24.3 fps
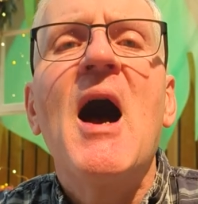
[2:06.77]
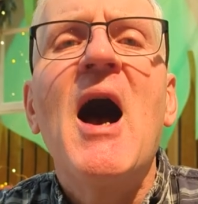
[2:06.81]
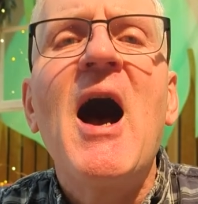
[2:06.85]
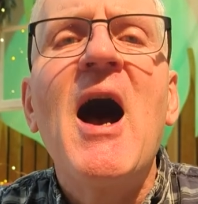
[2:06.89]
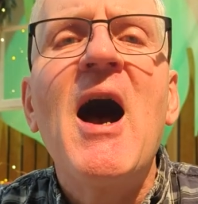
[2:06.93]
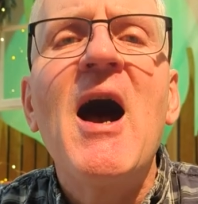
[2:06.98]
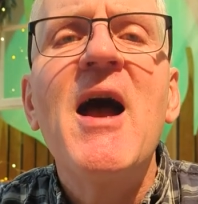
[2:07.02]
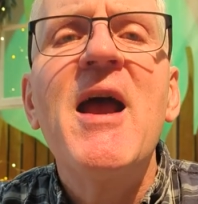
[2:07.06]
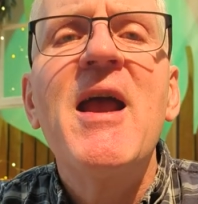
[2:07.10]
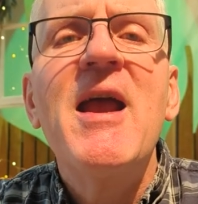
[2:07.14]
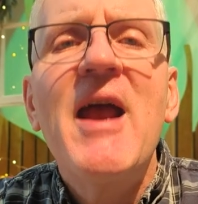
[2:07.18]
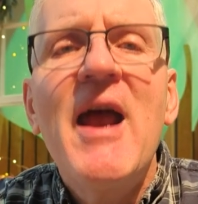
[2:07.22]

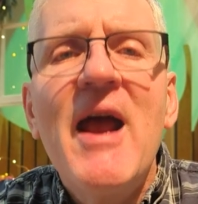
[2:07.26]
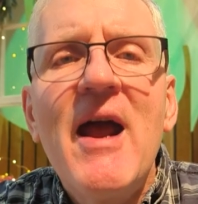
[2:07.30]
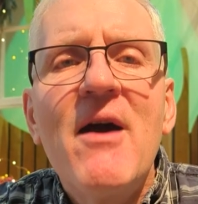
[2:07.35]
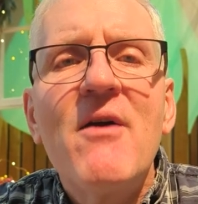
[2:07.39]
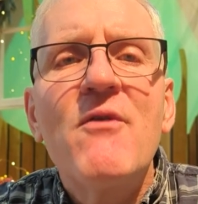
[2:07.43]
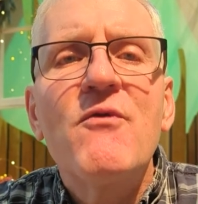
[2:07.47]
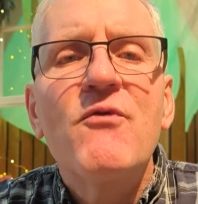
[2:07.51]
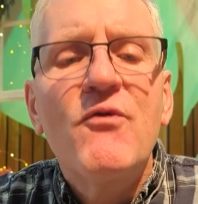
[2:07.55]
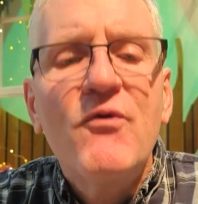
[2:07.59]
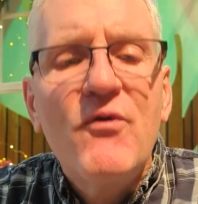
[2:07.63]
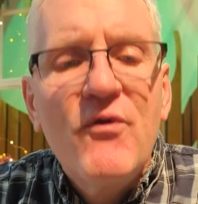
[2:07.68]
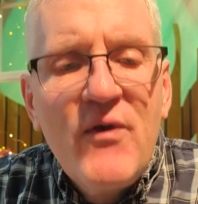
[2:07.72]
I
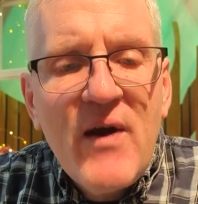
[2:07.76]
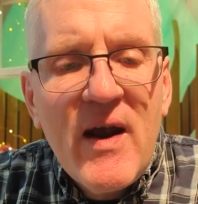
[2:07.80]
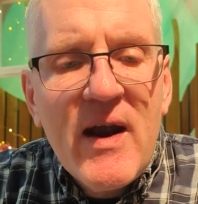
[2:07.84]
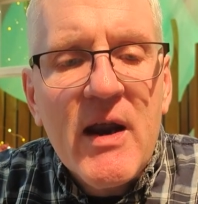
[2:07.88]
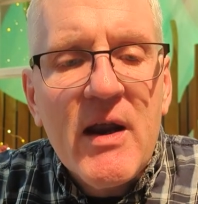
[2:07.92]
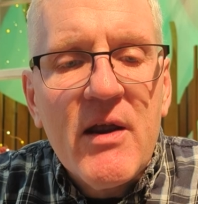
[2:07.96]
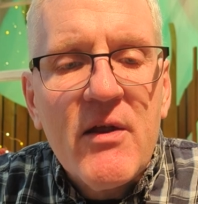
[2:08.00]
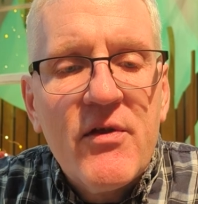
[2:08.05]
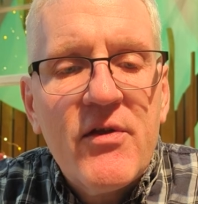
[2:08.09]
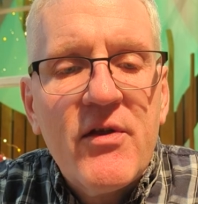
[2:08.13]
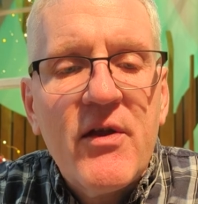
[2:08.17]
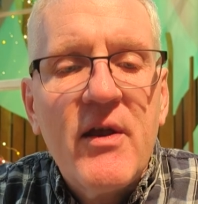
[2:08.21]
have
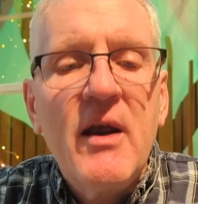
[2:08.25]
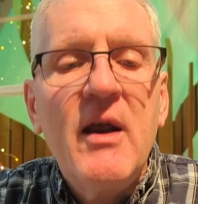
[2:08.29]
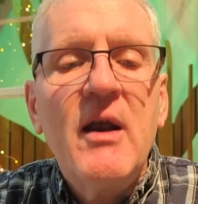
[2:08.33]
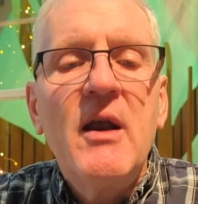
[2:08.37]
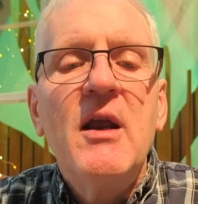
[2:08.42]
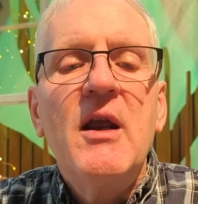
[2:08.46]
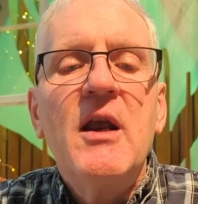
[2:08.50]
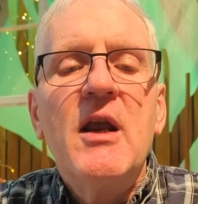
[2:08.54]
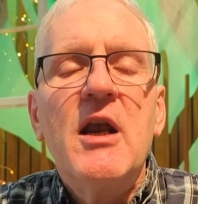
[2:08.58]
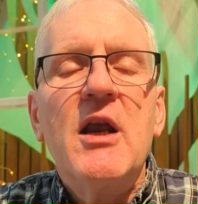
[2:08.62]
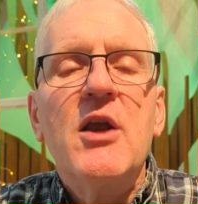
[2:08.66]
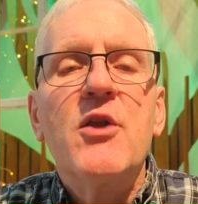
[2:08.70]
faith
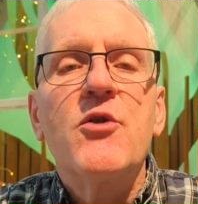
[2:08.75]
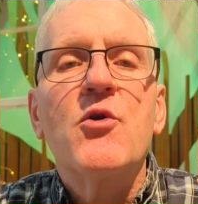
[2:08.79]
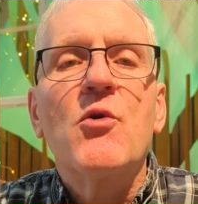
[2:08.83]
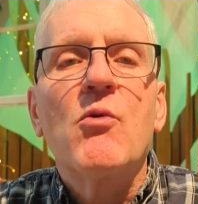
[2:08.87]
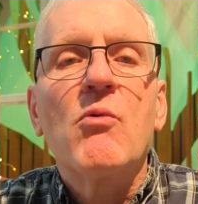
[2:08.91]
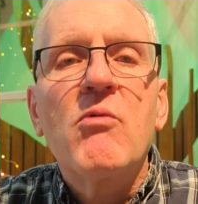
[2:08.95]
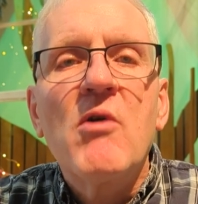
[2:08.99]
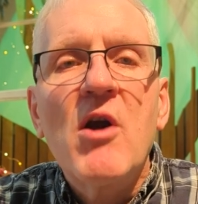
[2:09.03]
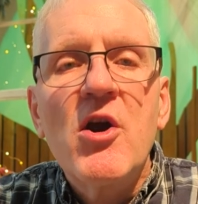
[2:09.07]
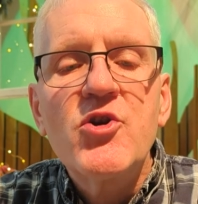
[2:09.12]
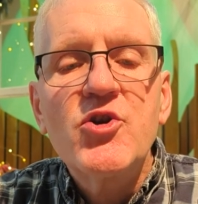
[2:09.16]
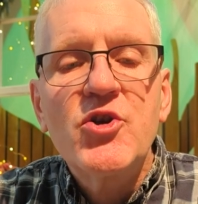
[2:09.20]
in the
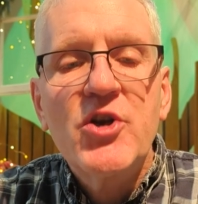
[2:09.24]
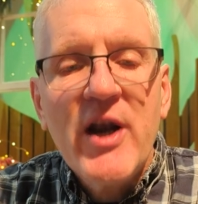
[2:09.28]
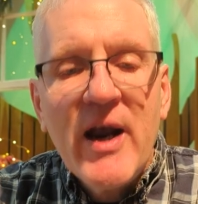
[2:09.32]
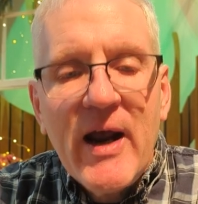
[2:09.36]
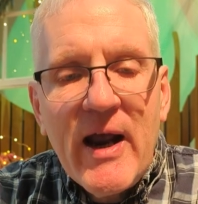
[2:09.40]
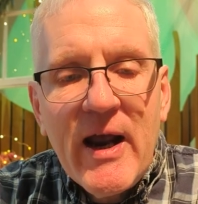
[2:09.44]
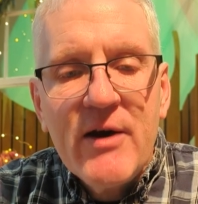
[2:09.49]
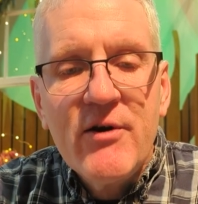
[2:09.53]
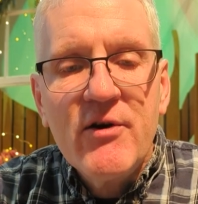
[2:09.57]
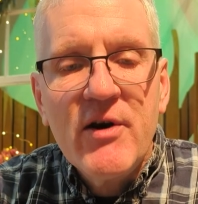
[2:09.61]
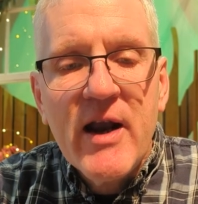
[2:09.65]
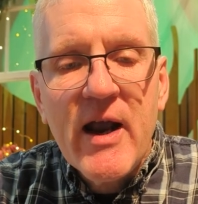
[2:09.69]

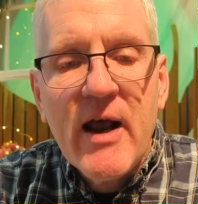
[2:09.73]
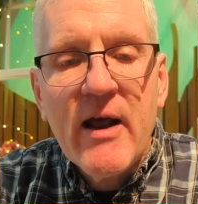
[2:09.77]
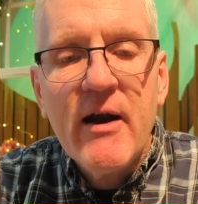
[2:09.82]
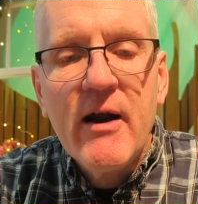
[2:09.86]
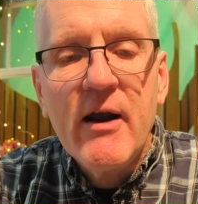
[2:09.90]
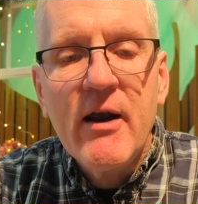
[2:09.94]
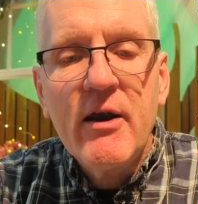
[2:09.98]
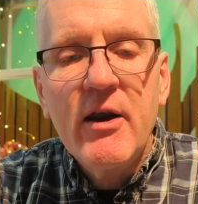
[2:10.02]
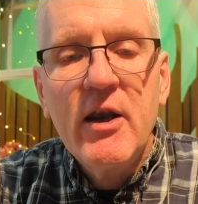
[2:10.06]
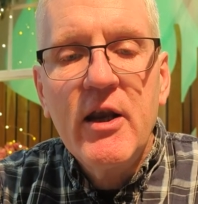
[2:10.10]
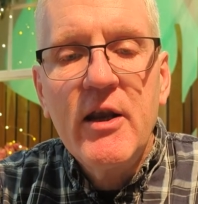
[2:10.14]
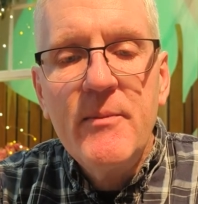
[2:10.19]

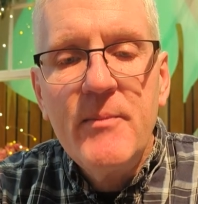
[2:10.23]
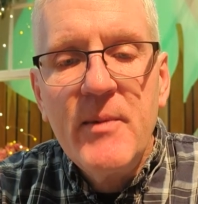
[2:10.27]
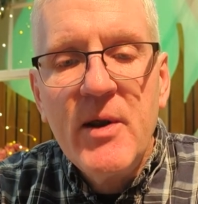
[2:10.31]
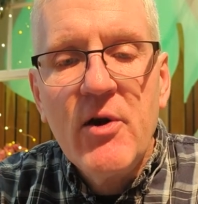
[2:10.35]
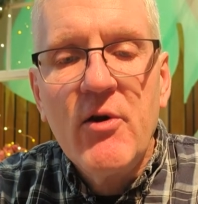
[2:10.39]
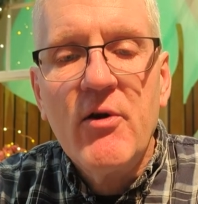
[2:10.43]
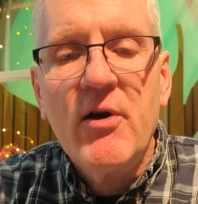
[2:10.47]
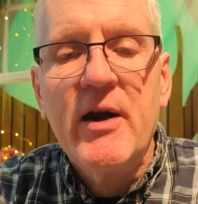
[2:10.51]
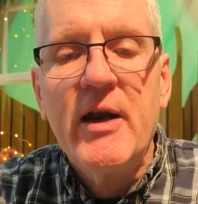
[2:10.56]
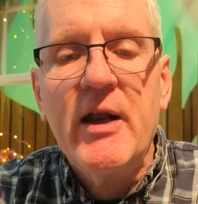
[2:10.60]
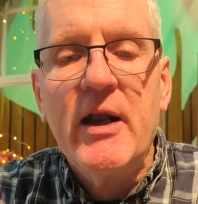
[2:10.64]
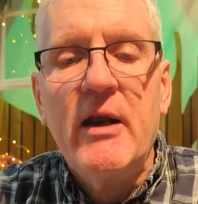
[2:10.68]
Rush-Henrietta
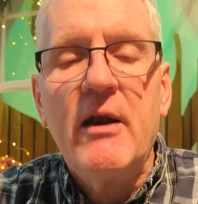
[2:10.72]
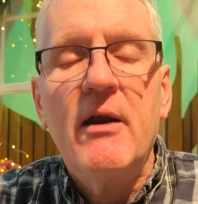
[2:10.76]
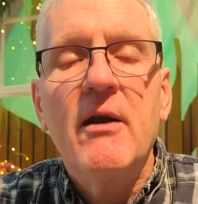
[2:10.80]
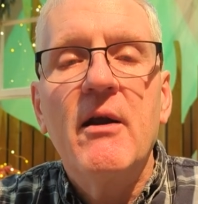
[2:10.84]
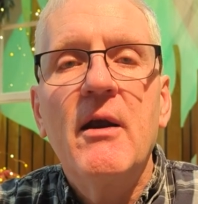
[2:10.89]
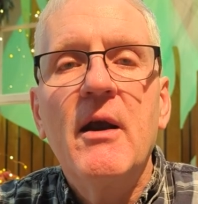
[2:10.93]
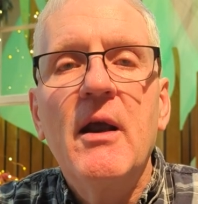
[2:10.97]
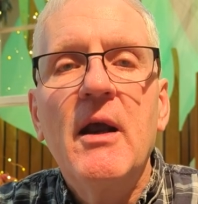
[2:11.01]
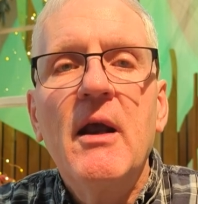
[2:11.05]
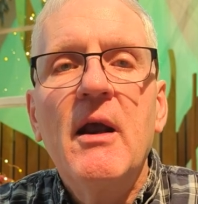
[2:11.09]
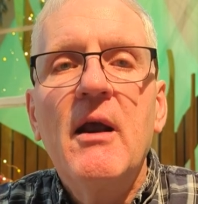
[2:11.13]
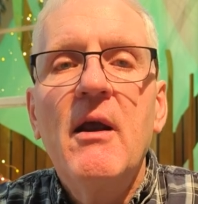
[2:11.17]
community
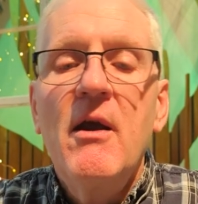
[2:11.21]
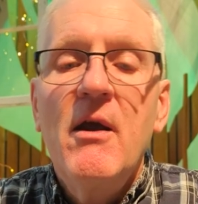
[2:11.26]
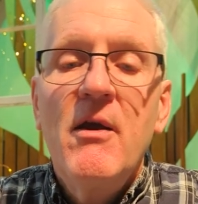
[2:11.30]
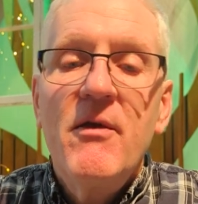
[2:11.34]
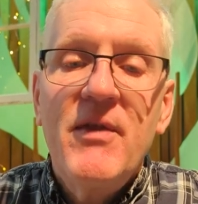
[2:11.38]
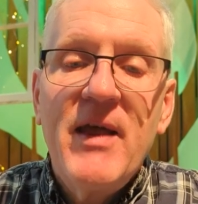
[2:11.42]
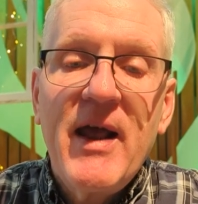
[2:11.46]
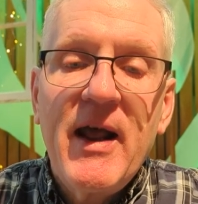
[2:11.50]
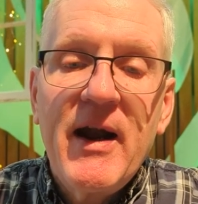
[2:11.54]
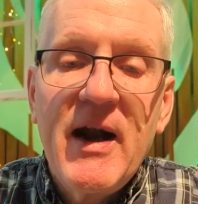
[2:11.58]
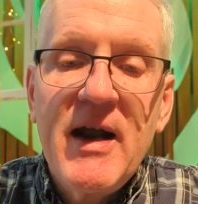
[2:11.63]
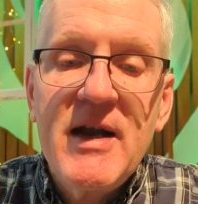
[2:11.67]

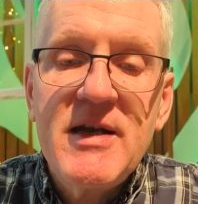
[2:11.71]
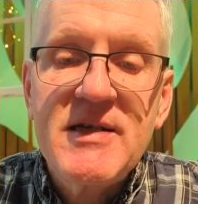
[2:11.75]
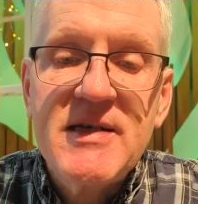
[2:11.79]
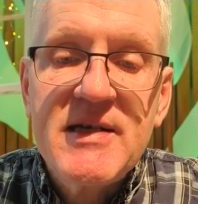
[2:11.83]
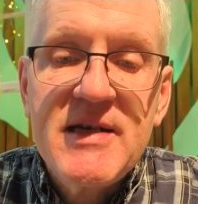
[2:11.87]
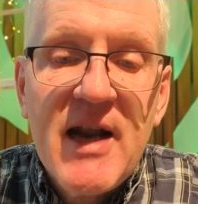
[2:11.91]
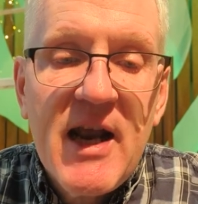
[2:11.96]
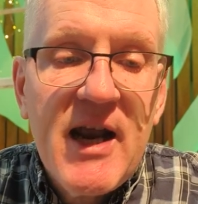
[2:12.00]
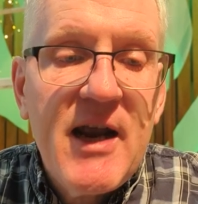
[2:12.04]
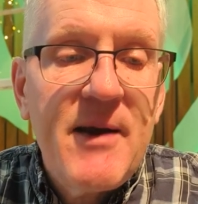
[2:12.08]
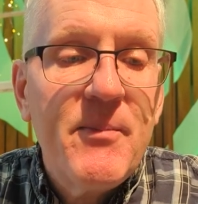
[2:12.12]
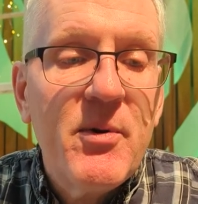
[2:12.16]
that as
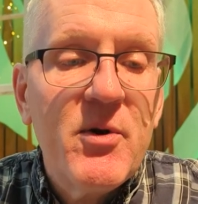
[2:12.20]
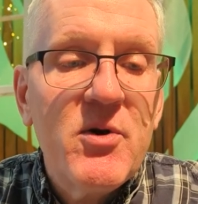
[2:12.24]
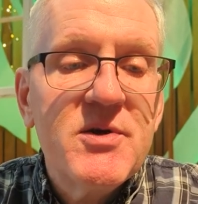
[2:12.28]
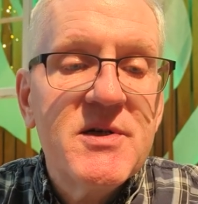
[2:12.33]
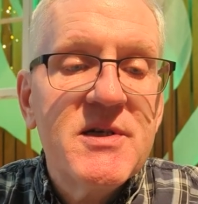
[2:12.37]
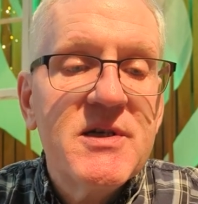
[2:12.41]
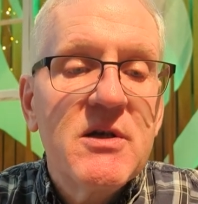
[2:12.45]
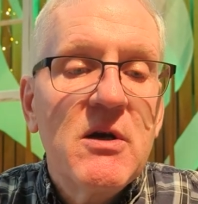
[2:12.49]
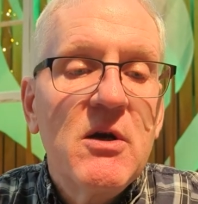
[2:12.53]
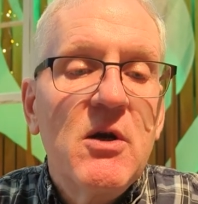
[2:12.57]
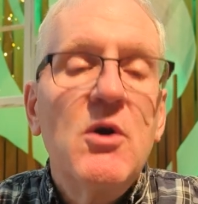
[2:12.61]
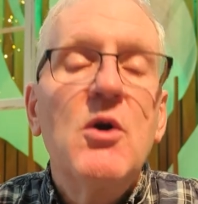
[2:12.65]

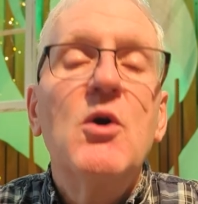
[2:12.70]
neighbors,